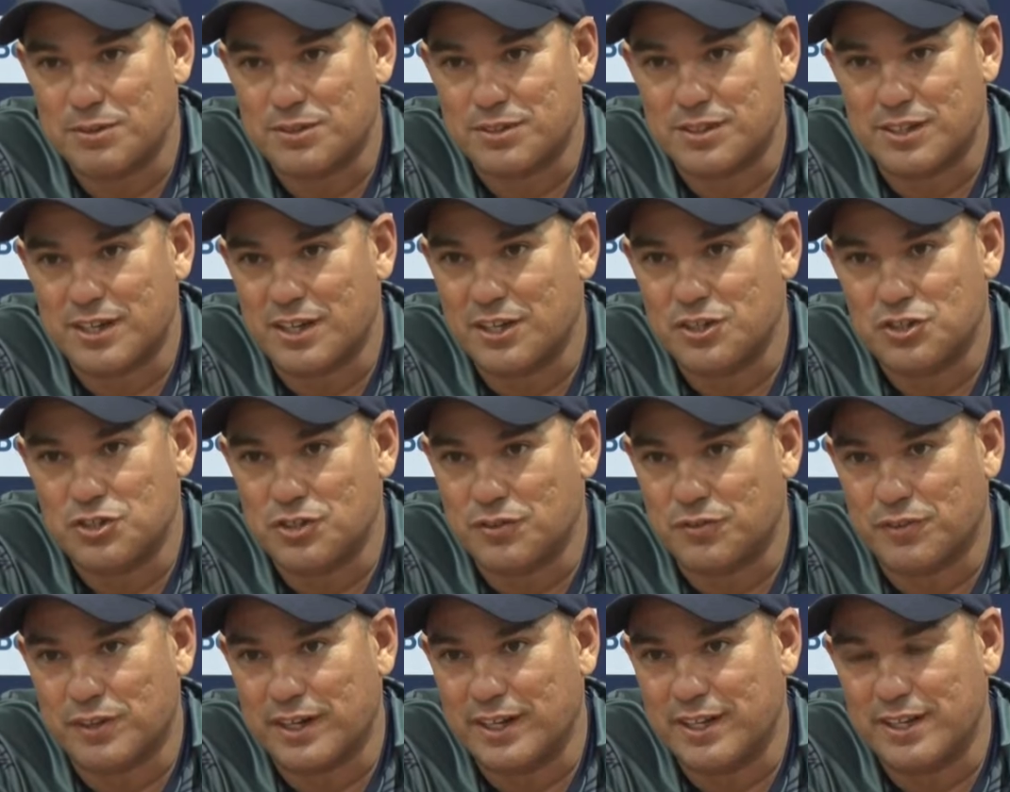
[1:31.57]
It's the nature
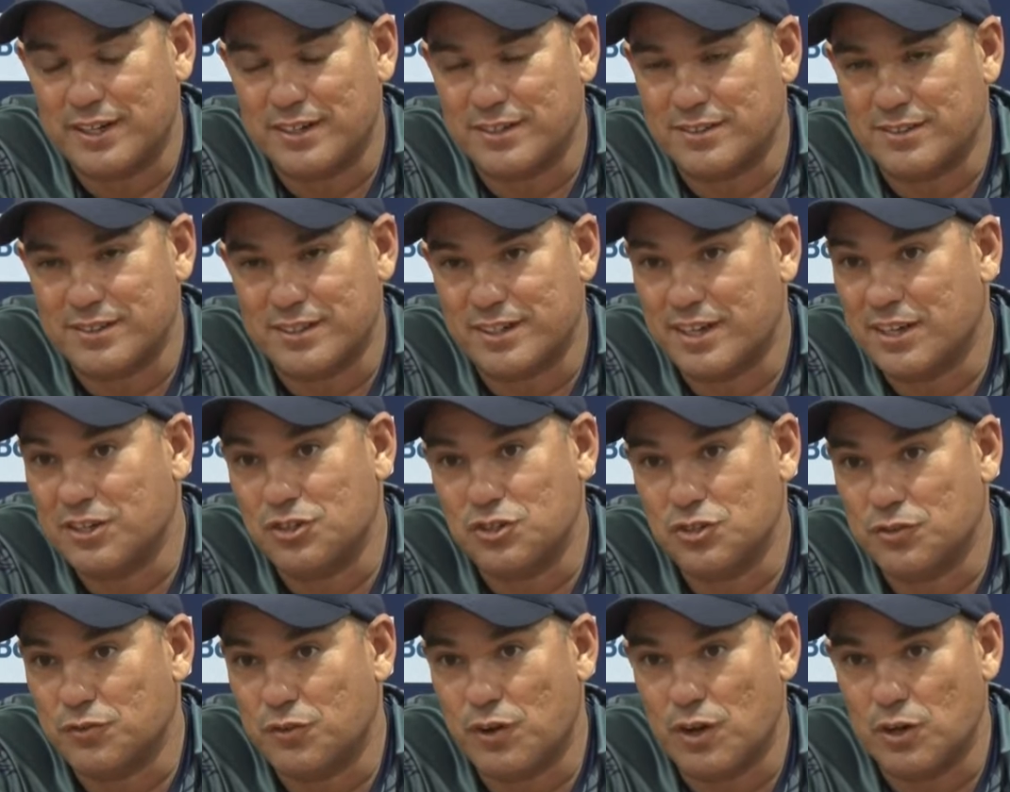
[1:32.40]
of cricket, and it's the
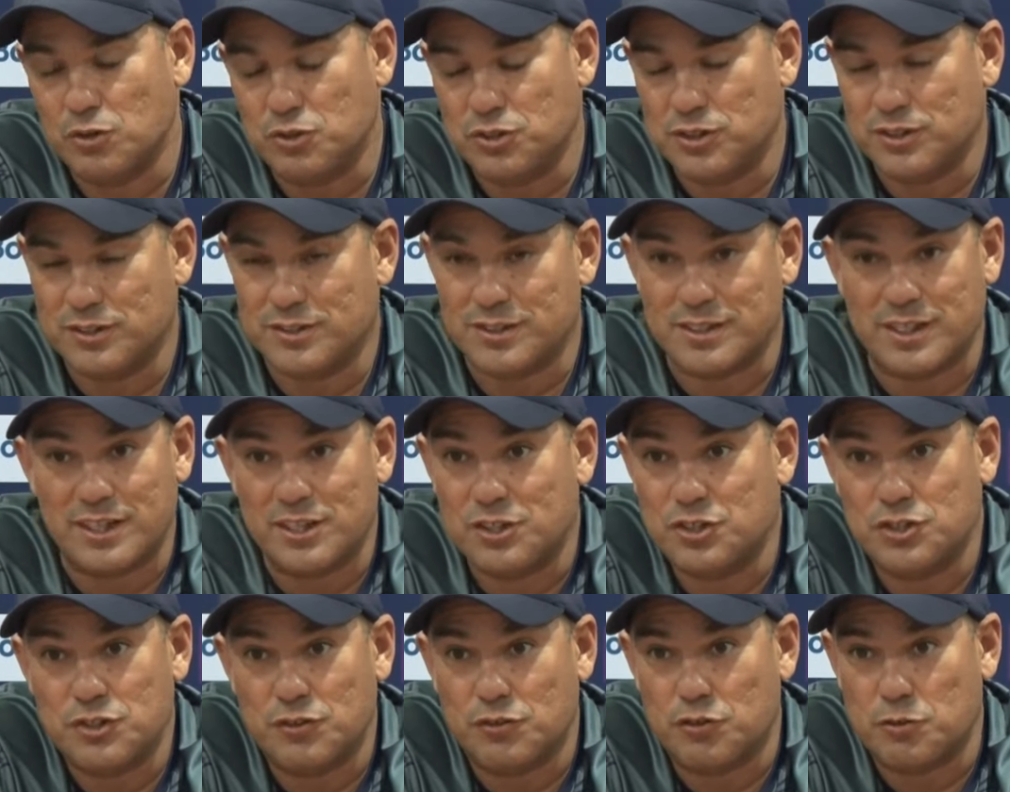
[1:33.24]
nature of coaching. It's the
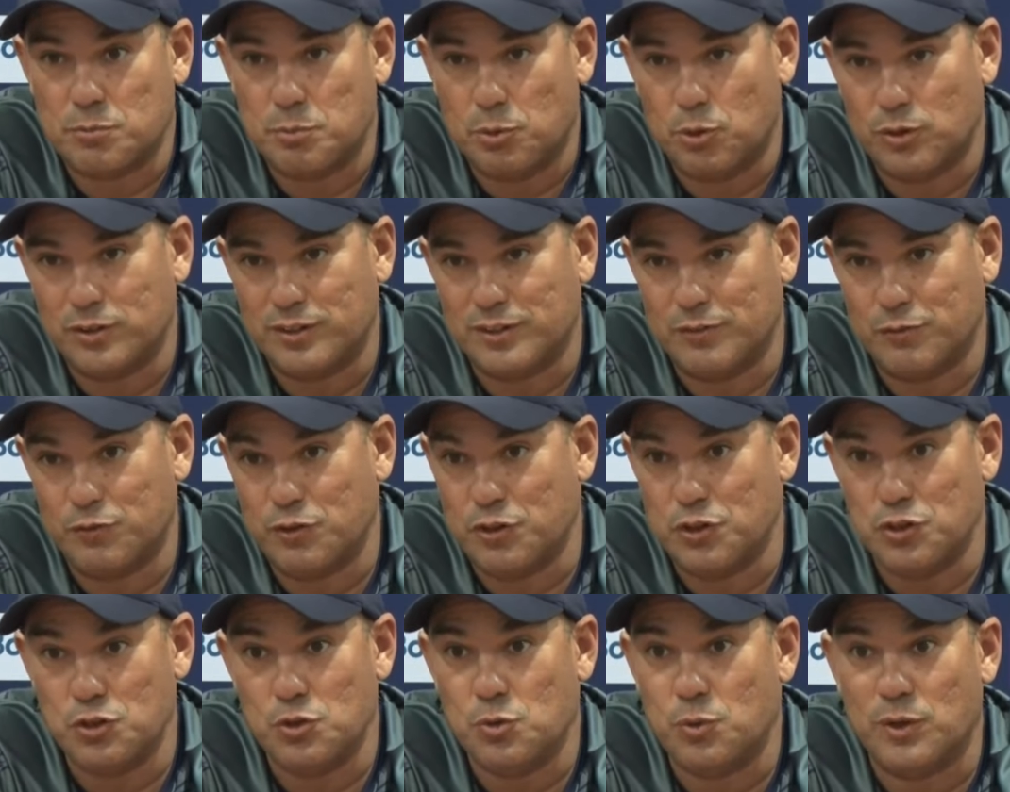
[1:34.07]
nature of sport. If
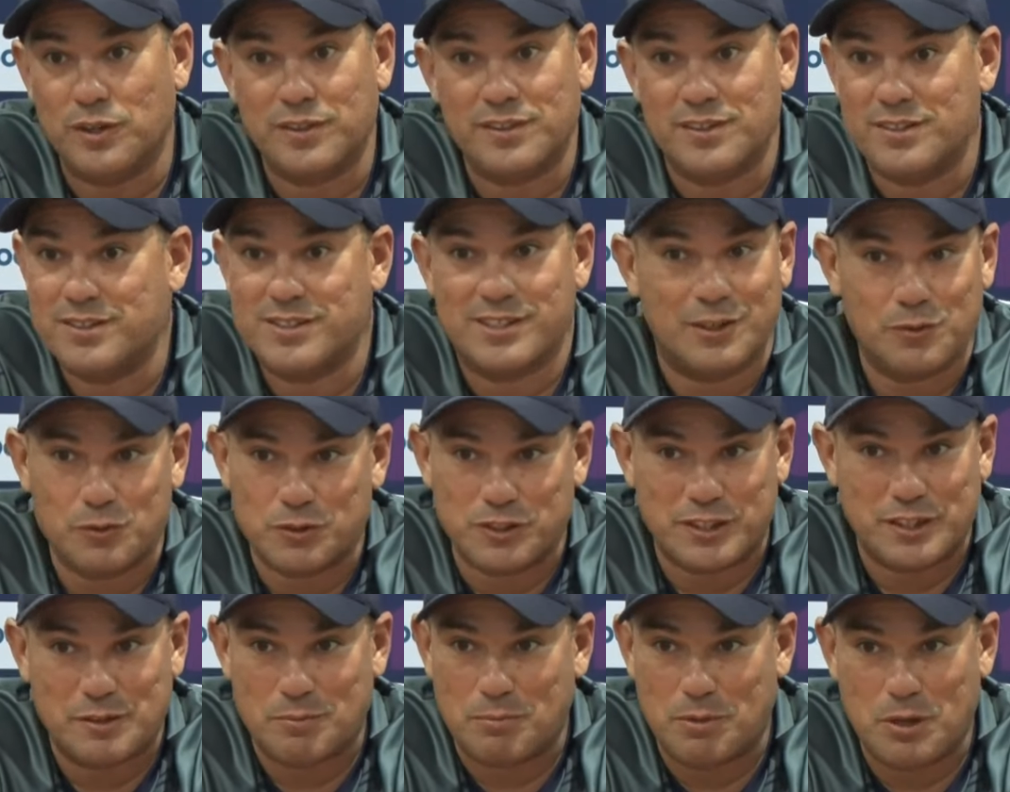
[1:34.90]
we knew what the result
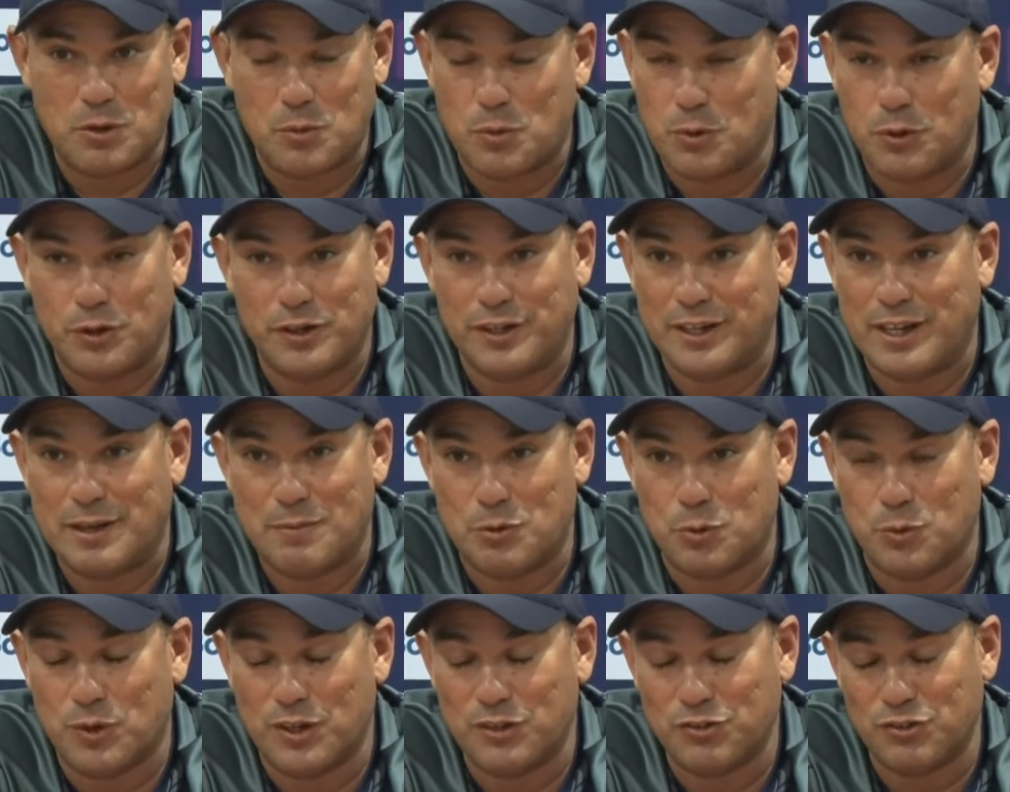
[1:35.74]
was going to be, we wouldn't come
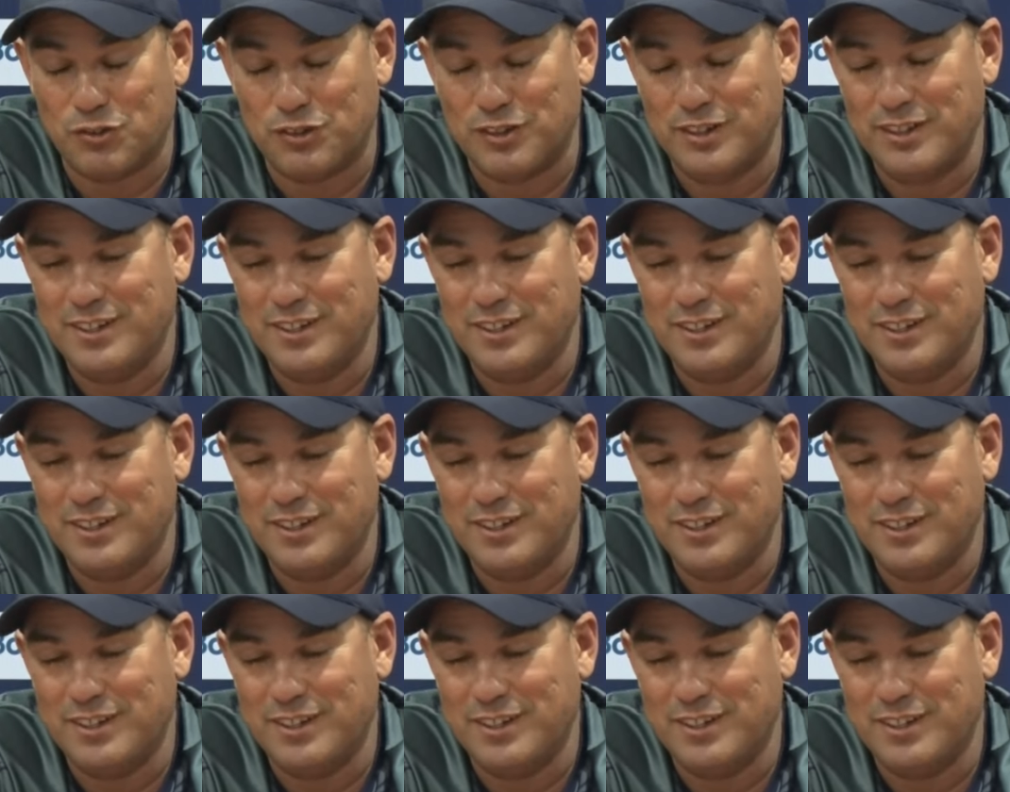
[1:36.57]
and watch.